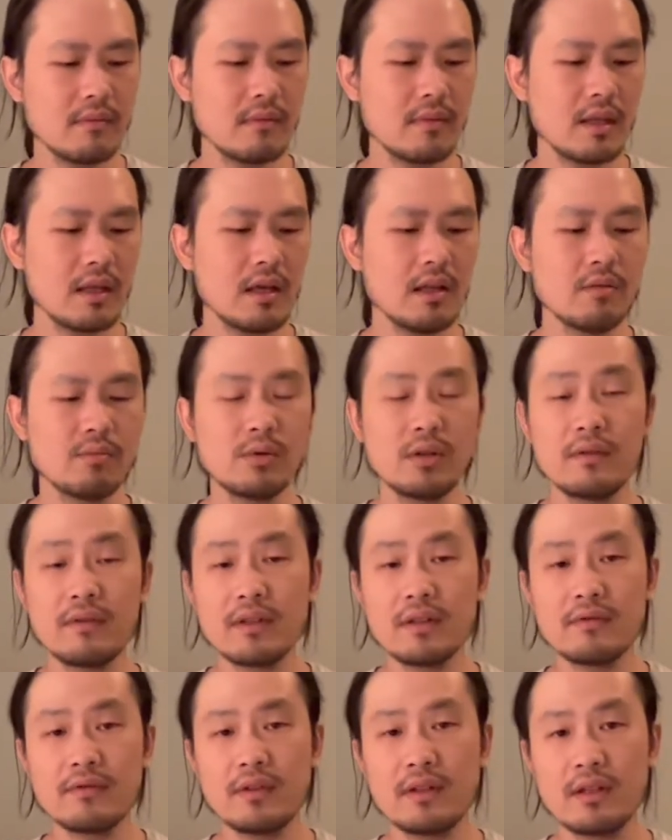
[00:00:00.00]
In a
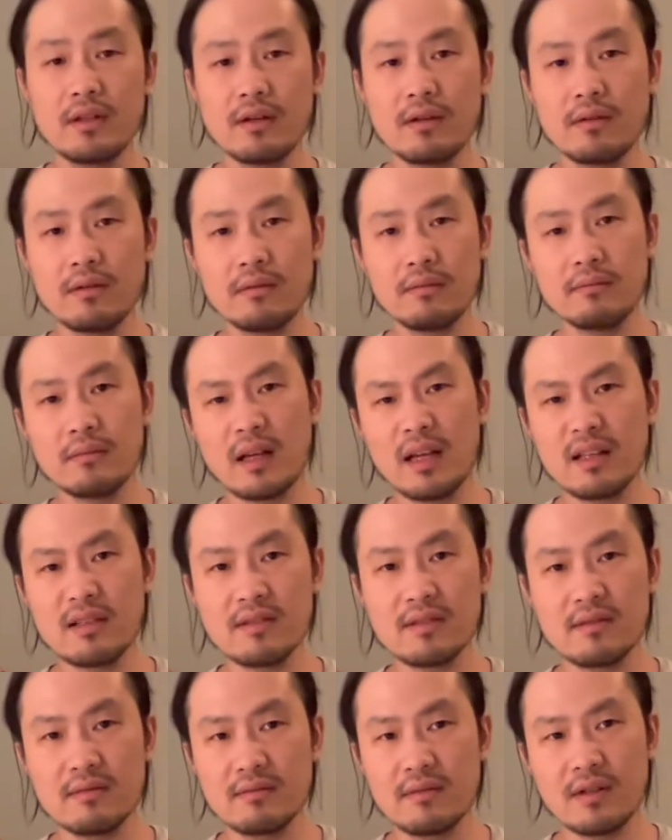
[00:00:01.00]
previous video, I
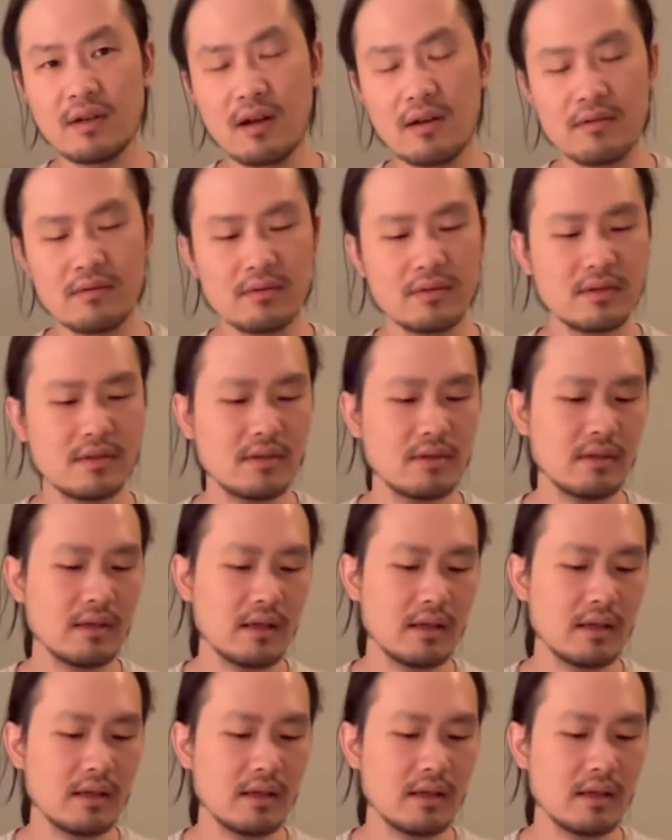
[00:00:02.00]
was